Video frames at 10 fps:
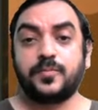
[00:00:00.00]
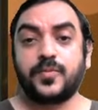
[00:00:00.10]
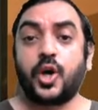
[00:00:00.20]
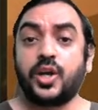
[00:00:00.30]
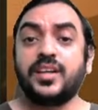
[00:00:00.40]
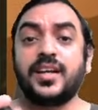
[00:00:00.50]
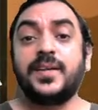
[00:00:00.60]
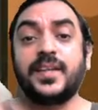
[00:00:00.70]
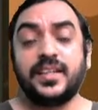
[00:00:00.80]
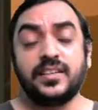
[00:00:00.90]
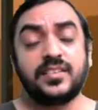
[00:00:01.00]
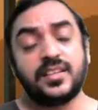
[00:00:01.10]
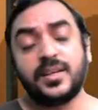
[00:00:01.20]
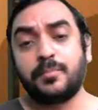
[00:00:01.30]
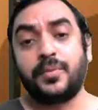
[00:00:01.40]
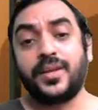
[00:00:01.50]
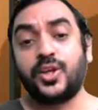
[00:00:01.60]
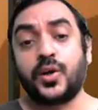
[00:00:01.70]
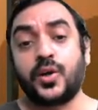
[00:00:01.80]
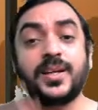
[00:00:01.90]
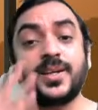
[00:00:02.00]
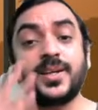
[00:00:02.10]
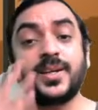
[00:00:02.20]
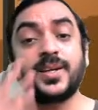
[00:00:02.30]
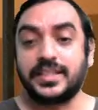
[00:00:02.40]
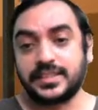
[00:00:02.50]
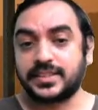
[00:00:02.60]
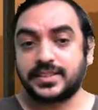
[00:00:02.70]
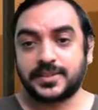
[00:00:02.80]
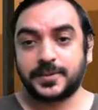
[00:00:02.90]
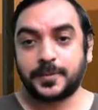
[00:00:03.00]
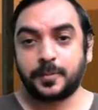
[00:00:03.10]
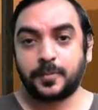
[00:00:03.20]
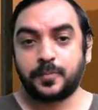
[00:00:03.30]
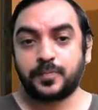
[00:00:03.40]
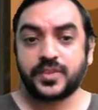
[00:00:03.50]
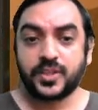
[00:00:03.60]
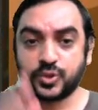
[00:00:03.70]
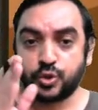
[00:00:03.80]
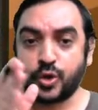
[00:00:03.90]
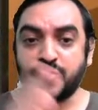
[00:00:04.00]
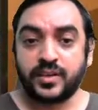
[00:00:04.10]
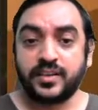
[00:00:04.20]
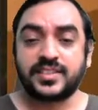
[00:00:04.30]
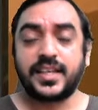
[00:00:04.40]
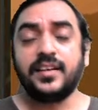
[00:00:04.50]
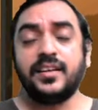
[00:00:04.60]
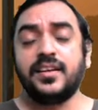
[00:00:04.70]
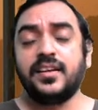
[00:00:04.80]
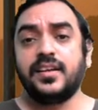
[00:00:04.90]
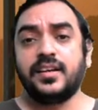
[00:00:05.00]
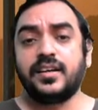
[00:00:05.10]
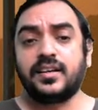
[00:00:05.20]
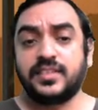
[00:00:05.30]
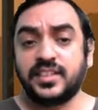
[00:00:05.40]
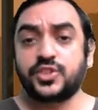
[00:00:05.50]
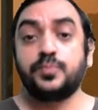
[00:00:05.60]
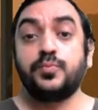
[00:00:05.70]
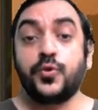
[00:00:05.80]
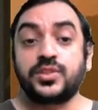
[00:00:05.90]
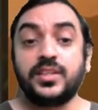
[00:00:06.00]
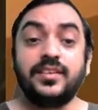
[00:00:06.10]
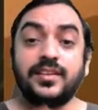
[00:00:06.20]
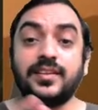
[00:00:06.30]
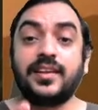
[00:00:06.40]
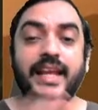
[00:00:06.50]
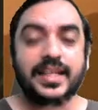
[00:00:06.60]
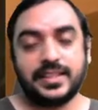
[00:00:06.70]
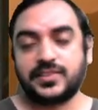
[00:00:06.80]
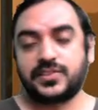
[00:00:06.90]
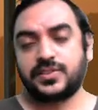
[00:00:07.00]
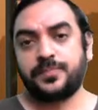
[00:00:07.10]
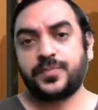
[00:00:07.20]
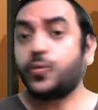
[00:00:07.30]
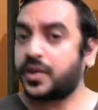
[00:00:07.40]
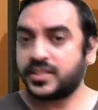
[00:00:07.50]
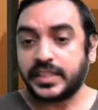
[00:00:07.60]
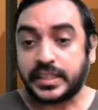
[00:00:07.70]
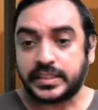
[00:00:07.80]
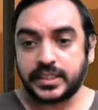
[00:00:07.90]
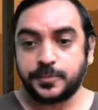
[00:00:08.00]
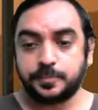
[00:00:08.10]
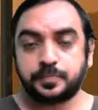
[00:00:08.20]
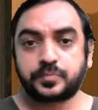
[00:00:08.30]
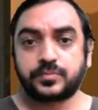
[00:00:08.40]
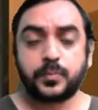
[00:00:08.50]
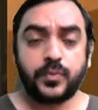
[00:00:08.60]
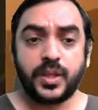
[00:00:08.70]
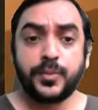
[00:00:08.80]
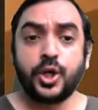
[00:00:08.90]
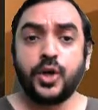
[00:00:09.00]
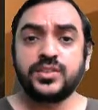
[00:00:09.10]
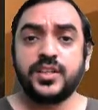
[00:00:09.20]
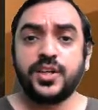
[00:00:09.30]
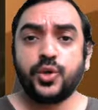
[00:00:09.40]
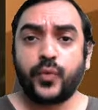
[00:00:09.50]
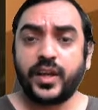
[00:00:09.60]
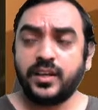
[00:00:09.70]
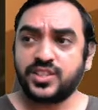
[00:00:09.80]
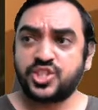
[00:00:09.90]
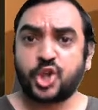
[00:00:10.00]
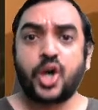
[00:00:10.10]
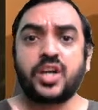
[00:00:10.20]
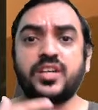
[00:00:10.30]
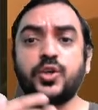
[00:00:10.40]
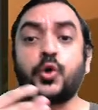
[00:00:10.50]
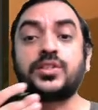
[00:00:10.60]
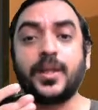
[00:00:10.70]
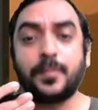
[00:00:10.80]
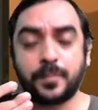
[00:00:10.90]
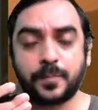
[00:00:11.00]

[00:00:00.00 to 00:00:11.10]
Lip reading: on a continuous periodic basis. So you have to understand this moves in like this. What is the reason? Because when stock goes up